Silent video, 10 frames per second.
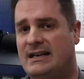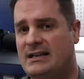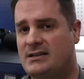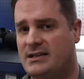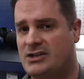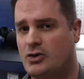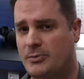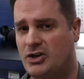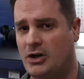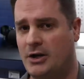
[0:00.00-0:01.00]
in the
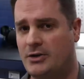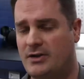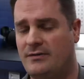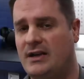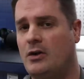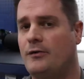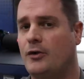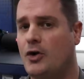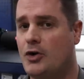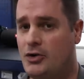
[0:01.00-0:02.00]
description under the video
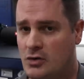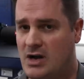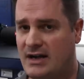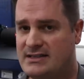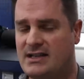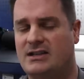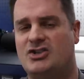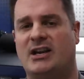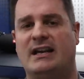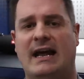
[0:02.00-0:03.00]
for you guys to
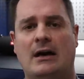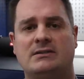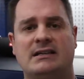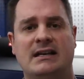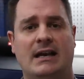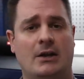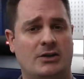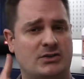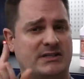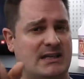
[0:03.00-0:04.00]
check it out. And
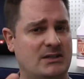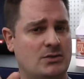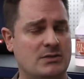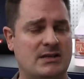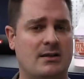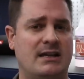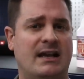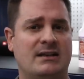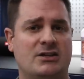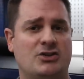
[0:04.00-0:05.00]
also stay tuned till the
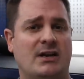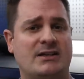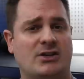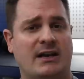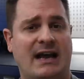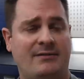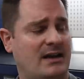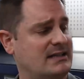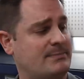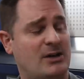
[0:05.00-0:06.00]
end, because you guys are gonna have
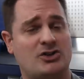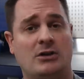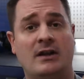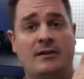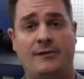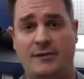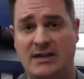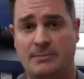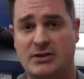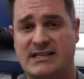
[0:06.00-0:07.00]
a special
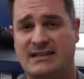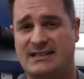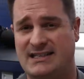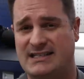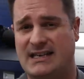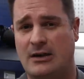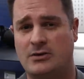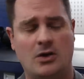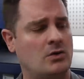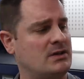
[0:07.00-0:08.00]
15%
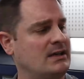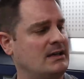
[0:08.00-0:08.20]
discount code.